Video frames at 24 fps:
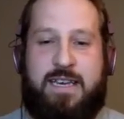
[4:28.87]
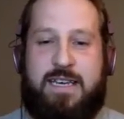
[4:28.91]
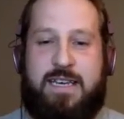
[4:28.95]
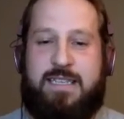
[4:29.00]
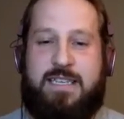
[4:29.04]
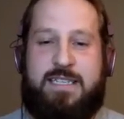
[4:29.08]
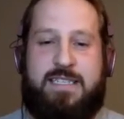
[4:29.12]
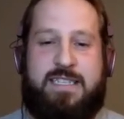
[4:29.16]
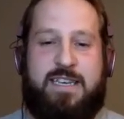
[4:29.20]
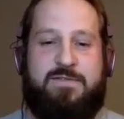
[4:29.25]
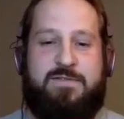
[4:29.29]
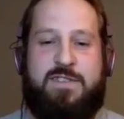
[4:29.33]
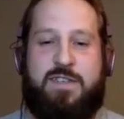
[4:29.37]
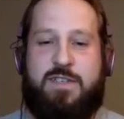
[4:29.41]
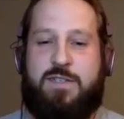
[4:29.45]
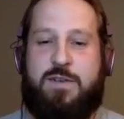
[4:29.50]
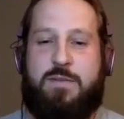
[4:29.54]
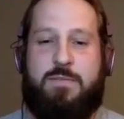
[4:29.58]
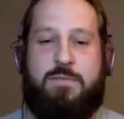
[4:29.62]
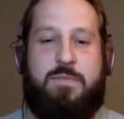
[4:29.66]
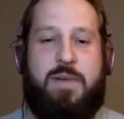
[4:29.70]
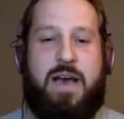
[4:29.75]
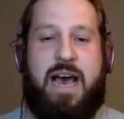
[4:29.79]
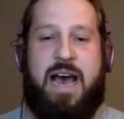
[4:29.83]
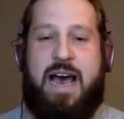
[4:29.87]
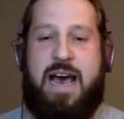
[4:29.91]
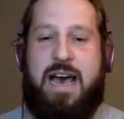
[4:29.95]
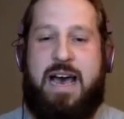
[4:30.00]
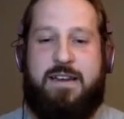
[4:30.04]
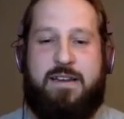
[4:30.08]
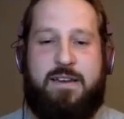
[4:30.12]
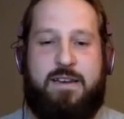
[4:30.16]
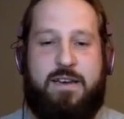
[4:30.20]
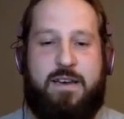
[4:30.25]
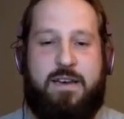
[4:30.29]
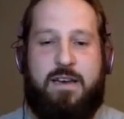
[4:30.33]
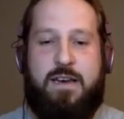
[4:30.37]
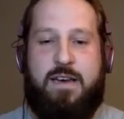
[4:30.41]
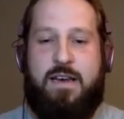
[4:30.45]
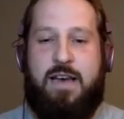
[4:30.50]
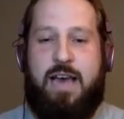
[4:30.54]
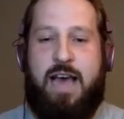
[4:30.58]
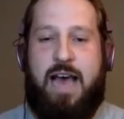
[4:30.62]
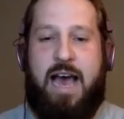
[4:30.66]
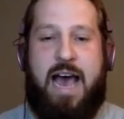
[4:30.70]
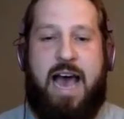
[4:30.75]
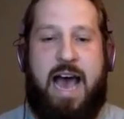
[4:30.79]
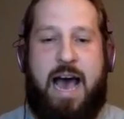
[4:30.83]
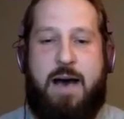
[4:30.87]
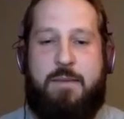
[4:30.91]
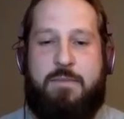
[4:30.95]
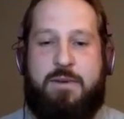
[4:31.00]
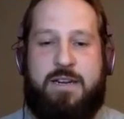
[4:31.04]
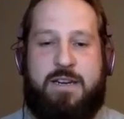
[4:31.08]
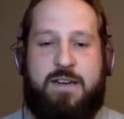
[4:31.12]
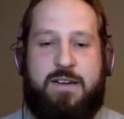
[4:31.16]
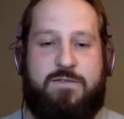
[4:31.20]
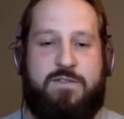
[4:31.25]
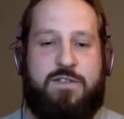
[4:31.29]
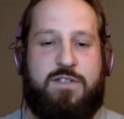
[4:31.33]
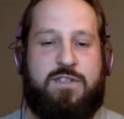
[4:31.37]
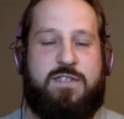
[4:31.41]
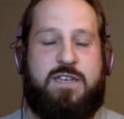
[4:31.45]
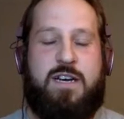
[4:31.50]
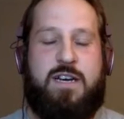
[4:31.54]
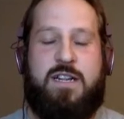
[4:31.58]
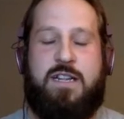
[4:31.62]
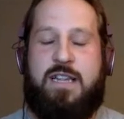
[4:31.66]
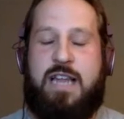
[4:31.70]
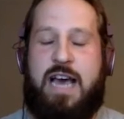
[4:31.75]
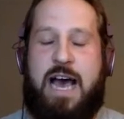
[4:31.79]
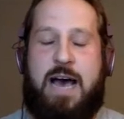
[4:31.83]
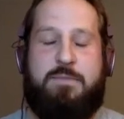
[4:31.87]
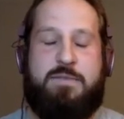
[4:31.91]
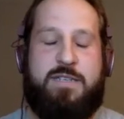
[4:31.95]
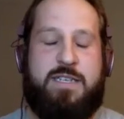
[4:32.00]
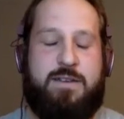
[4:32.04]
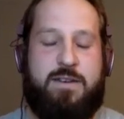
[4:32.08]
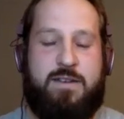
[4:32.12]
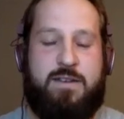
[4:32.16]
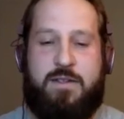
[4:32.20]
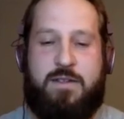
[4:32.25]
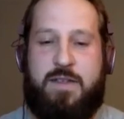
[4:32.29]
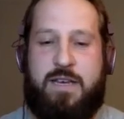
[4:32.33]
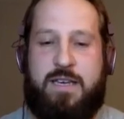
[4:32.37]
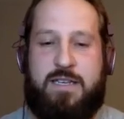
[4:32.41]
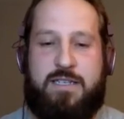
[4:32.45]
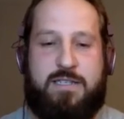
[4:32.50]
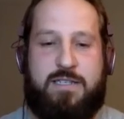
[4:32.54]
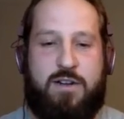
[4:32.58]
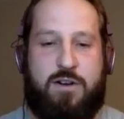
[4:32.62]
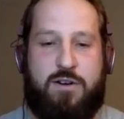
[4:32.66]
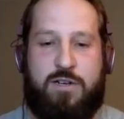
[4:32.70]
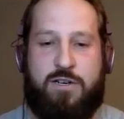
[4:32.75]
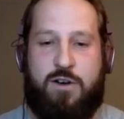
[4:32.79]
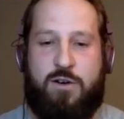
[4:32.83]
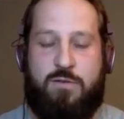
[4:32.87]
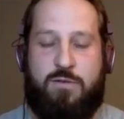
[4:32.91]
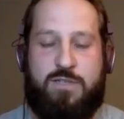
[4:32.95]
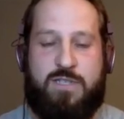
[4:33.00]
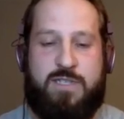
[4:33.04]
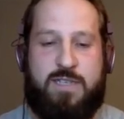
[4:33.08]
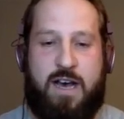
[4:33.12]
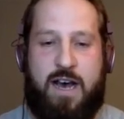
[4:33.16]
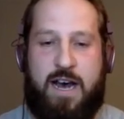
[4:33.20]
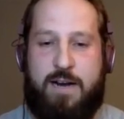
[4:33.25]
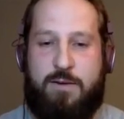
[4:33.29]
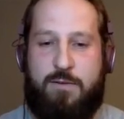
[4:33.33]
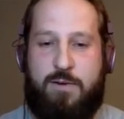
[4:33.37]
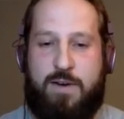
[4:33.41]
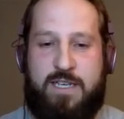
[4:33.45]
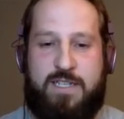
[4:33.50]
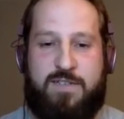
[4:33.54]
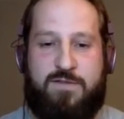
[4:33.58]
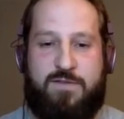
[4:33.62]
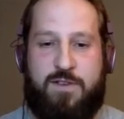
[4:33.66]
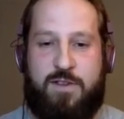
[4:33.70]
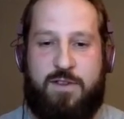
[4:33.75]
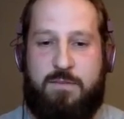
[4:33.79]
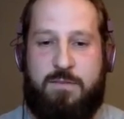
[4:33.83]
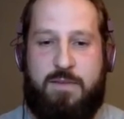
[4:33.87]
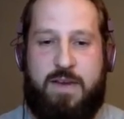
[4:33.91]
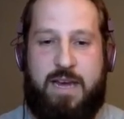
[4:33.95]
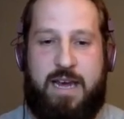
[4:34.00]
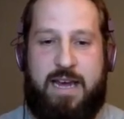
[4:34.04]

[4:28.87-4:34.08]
Like they just have such a bad habit of just collapsing and things start to go sideways for them.